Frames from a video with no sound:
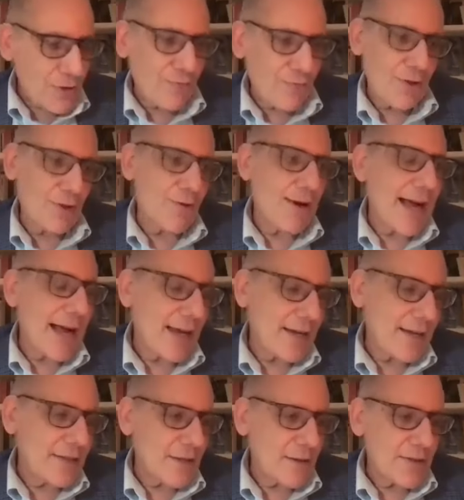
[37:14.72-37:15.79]
of regret,
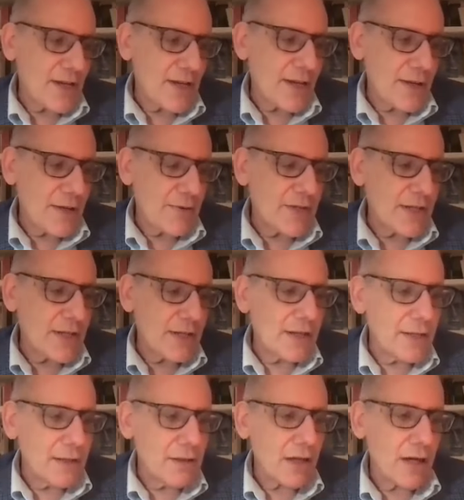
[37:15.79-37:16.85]
is there was a
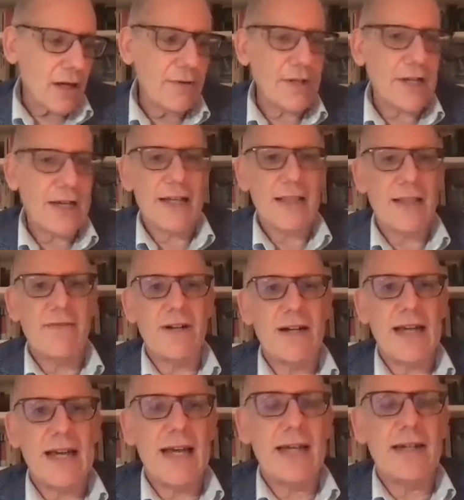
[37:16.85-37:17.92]
little coda at the
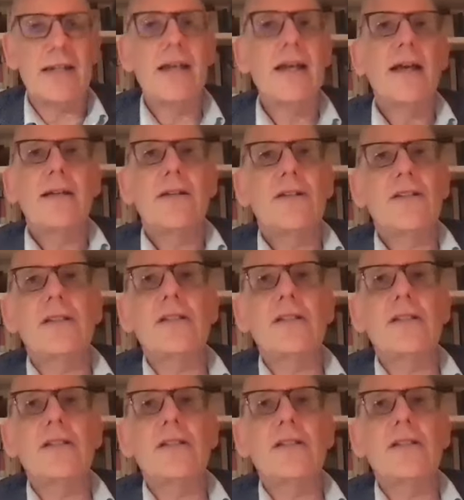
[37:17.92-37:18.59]
very end, just a